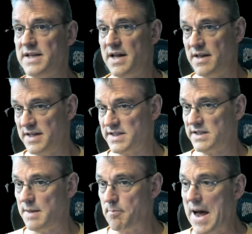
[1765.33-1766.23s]
and then this is
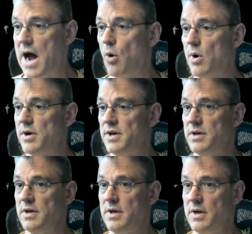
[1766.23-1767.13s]
the powered
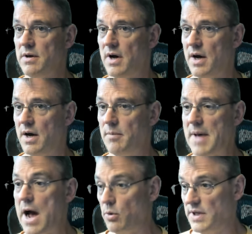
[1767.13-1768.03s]
uh,
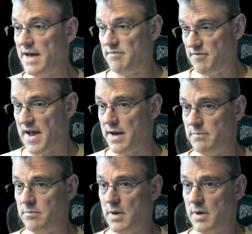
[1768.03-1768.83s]
outlet fan.